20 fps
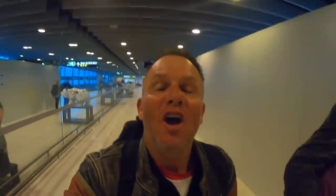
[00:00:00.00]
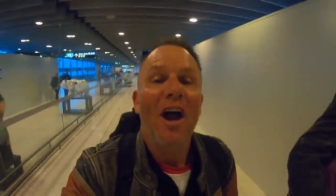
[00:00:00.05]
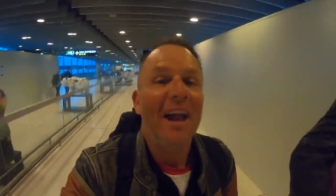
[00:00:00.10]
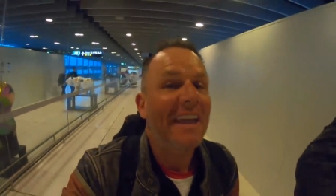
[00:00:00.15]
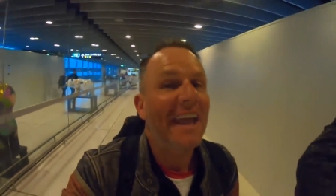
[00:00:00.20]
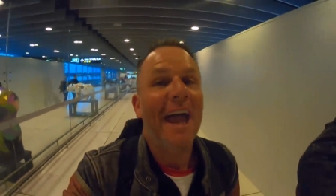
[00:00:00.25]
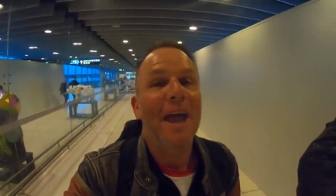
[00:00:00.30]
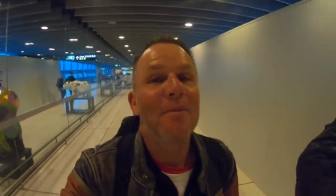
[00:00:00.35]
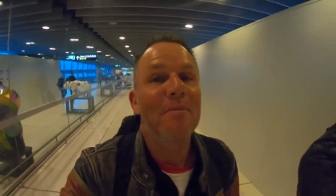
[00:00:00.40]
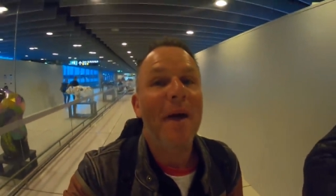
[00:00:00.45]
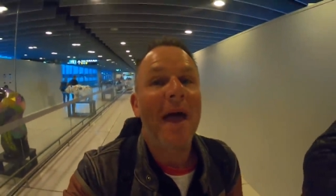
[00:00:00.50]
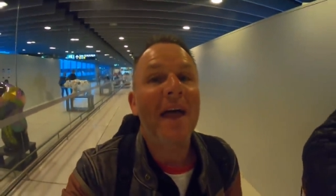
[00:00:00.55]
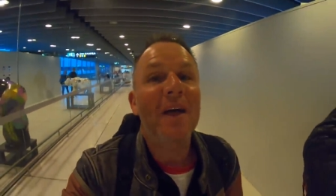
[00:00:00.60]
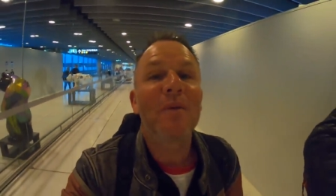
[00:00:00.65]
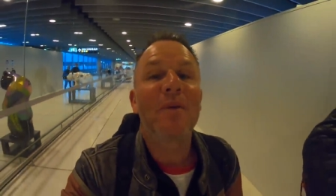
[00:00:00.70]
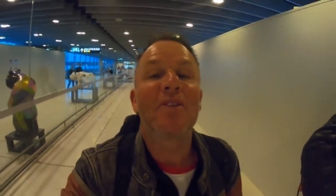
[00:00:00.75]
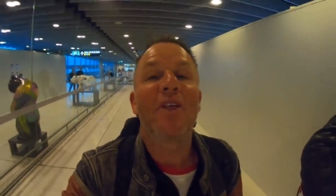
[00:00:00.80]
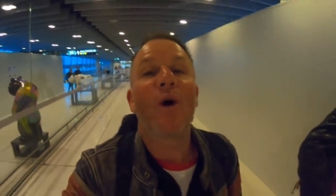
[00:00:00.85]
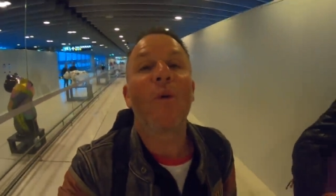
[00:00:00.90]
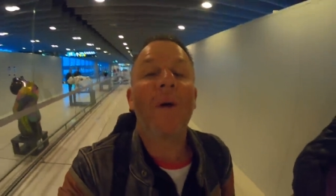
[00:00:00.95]
I came
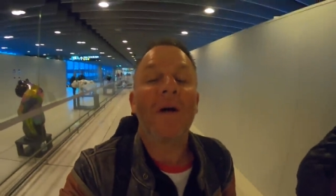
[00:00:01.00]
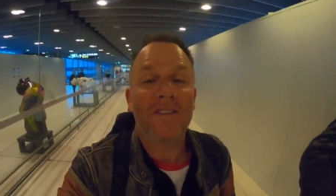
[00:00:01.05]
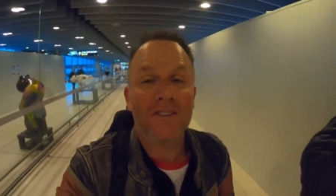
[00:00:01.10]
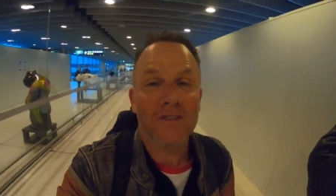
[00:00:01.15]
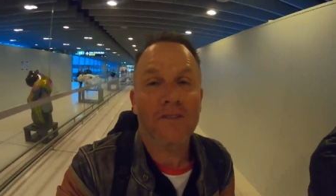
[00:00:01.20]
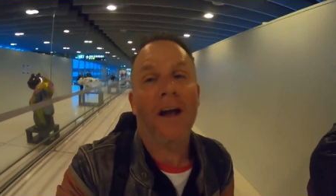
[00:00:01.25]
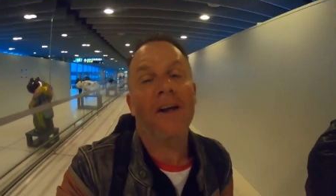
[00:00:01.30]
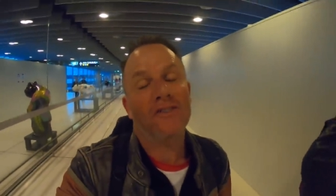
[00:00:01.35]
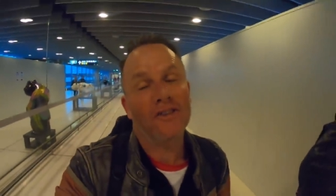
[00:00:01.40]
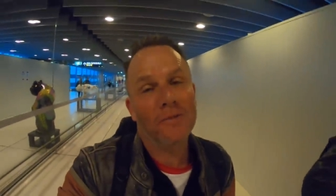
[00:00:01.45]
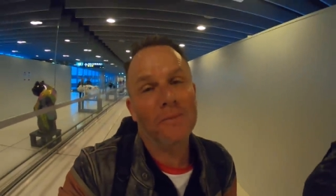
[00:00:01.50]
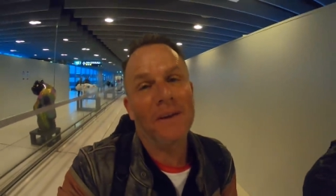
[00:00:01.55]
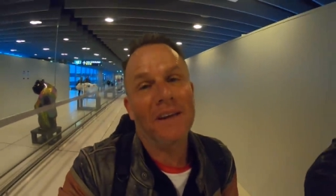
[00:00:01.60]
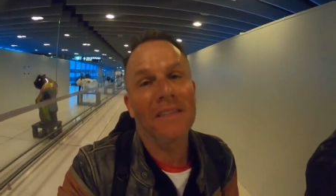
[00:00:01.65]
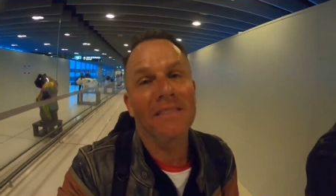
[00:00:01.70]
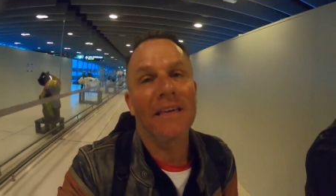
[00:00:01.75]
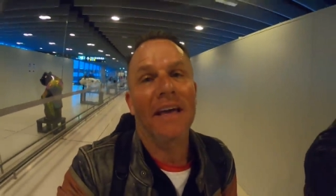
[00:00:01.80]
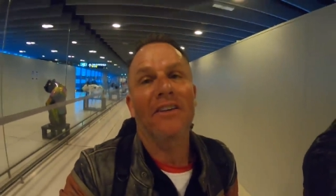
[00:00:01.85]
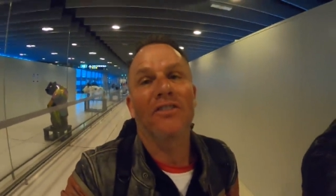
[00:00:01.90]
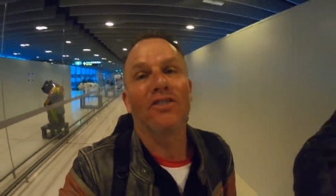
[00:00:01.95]
back with not one scratch on me.
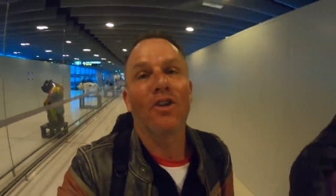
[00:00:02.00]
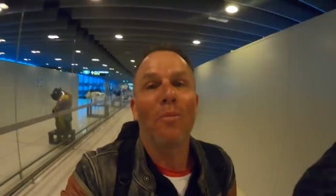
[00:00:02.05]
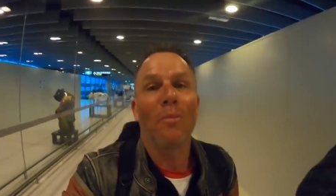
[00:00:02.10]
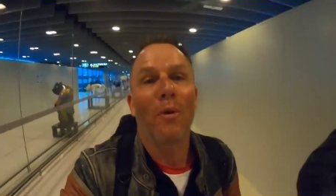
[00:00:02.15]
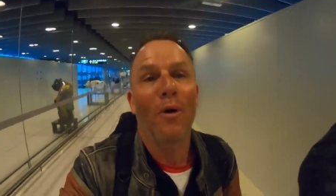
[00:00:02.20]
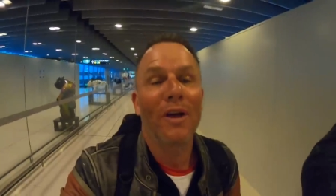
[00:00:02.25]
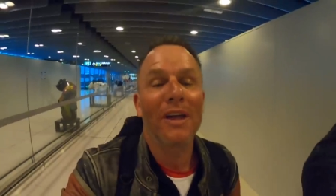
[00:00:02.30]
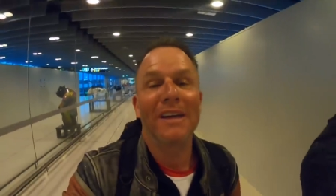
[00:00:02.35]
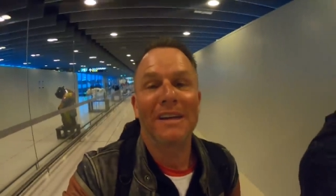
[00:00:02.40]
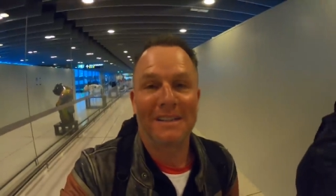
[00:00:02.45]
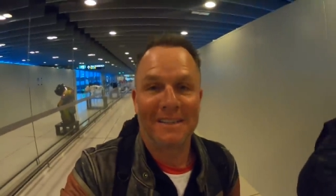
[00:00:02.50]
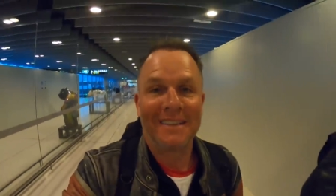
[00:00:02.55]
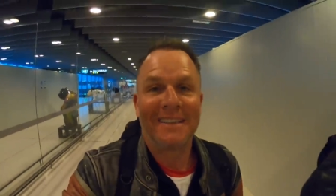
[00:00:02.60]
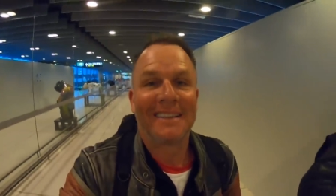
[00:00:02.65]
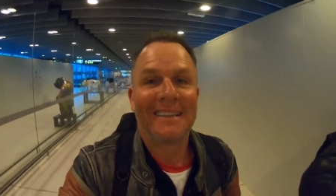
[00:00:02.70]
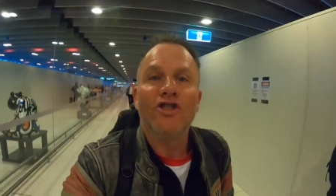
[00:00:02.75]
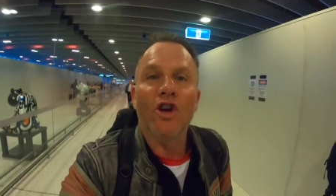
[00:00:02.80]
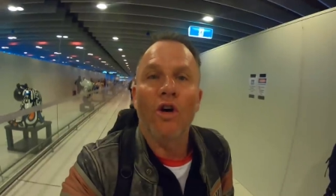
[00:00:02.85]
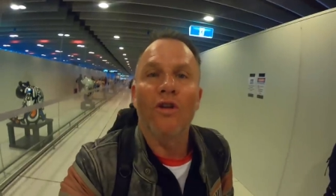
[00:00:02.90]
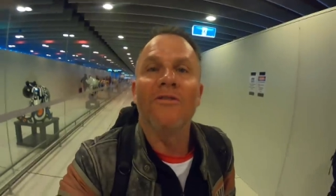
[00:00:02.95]
Thanks, John boy.
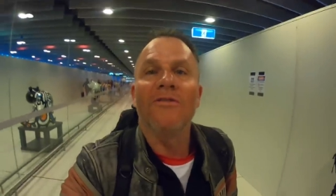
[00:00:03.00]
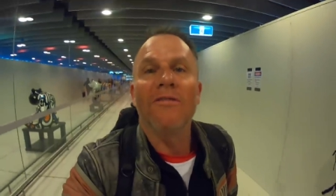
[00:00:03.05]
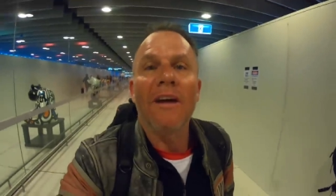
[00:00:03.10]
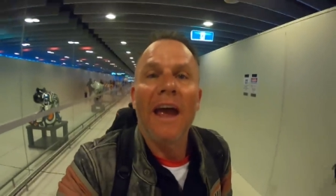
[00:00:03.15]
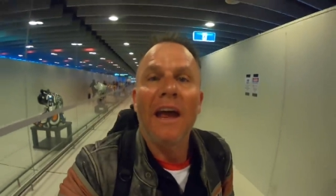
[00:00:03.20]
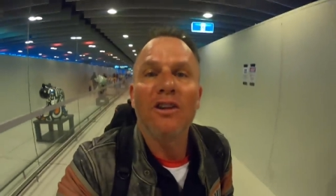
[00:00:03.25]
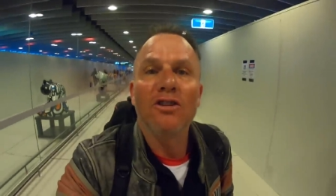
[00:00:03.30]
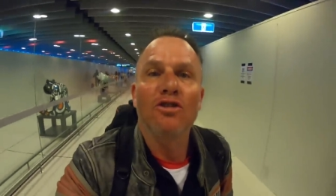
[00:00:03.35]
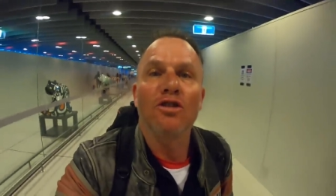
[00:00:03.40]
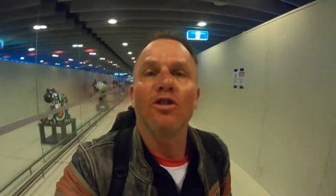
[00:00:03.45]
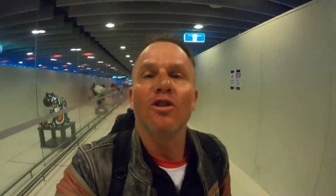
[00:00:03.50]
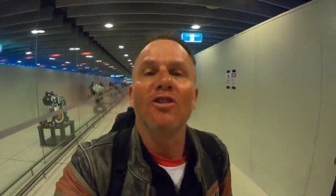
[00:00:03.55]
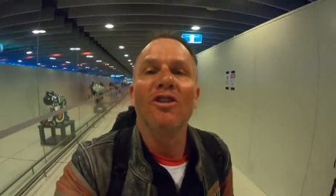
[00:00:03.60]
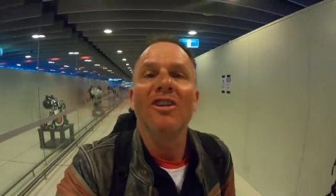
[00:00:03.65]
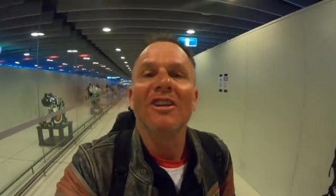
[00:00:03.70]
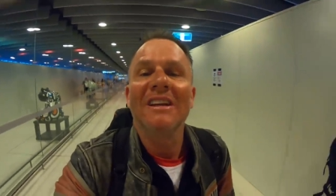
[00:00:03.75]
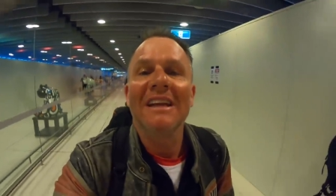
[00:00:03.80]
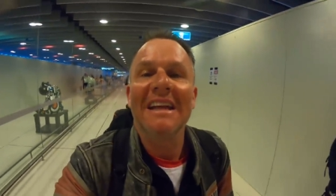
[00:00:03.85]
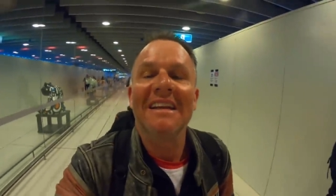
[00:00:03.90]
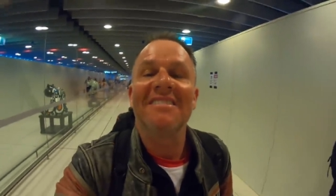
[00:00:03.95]
John Van
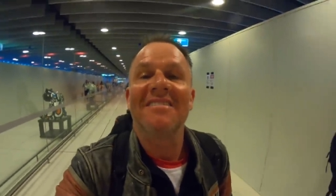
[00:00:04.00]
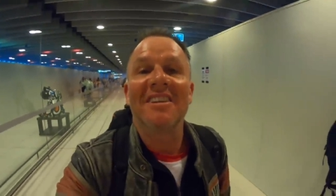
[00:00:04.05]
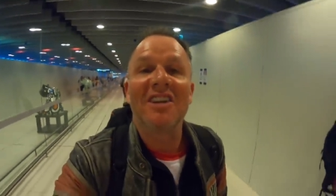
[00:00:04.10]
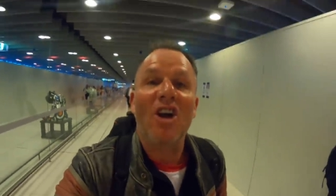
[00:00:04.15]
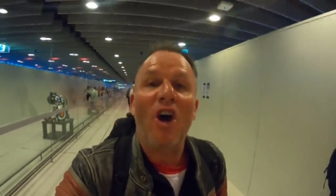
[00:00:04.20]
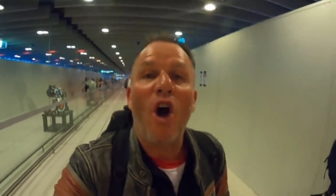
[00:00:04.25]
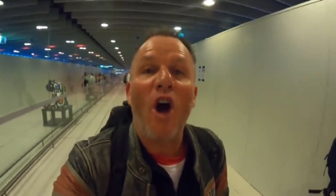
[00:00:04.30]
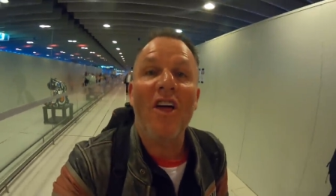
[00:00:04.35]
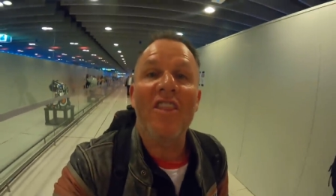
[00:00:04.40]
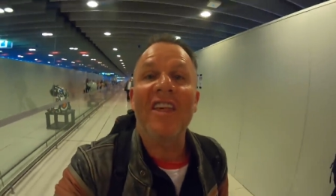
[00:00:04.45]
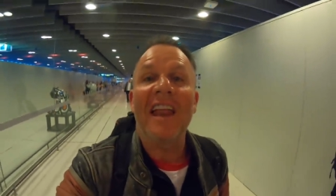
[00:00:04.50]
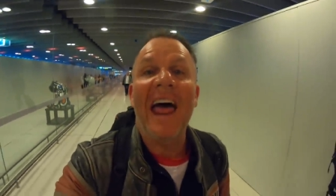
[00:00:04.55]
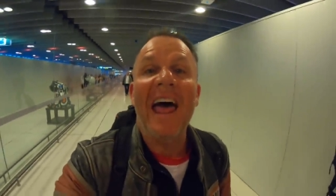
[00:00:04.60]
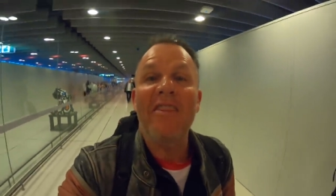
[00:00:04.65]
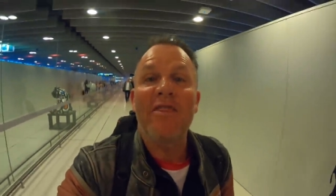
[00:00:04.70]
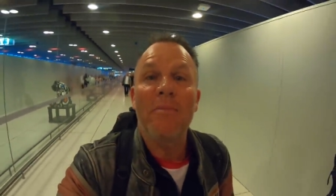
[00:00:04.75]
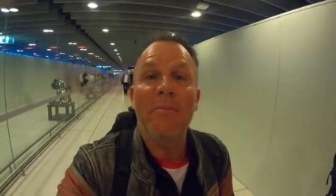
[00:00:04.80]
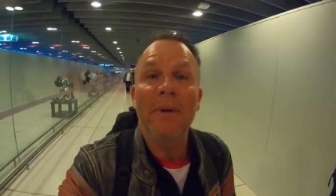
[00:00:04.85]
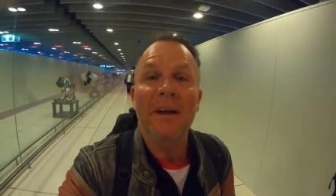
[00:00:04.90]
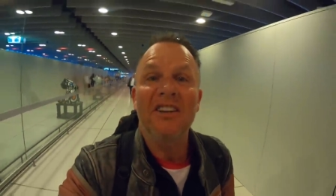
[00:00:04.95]
Drunen is the guy that
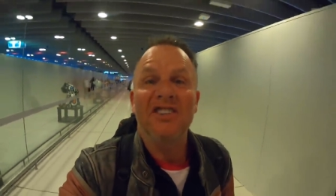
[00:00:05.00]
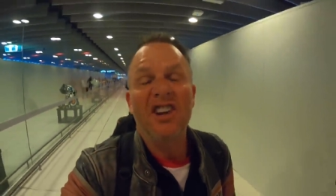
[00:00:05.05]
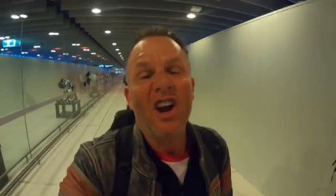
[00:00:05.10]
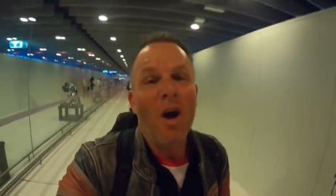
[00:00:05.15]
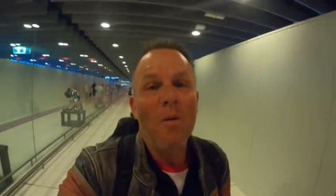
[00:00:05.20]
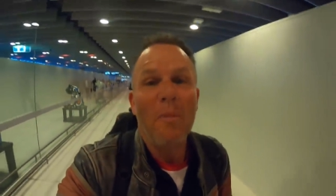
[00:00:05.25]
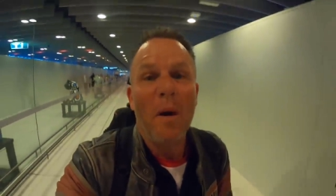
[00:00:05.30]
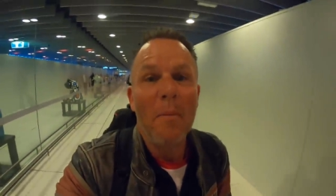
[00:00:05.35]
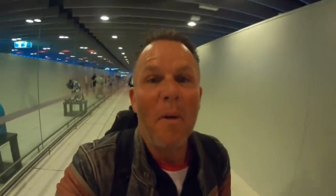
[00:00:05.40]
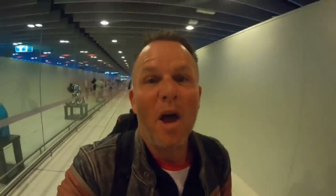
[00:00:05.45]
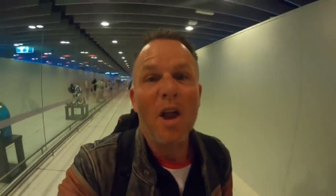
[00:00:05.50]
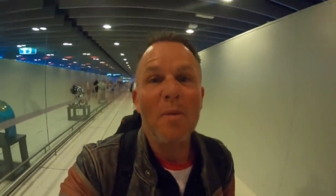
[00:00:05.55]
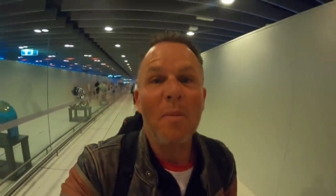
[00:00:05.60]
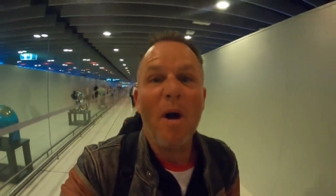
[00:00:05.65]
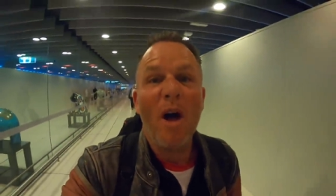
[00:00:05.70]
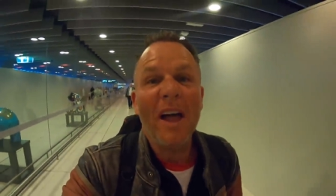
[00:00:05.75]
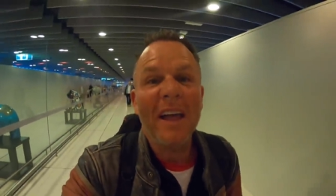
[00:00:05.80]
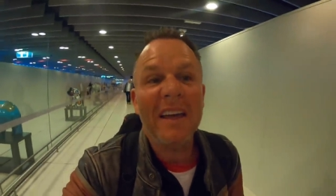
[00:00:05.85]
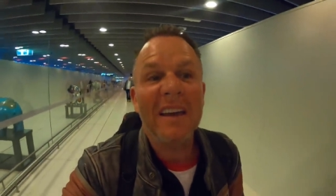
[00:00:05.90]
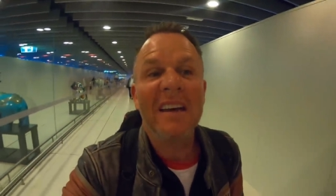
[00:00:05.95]
had the picture on my
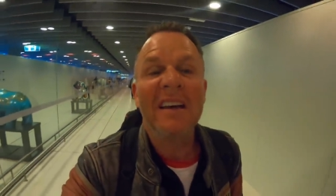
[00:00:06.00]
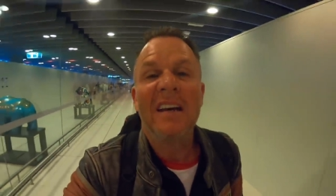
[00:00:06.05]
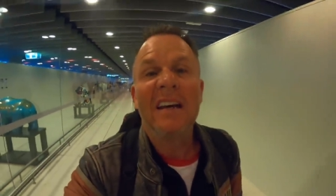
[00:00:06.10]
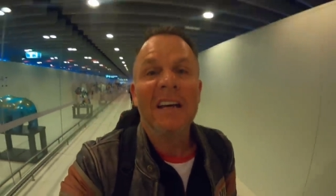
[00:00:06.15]
motorbike.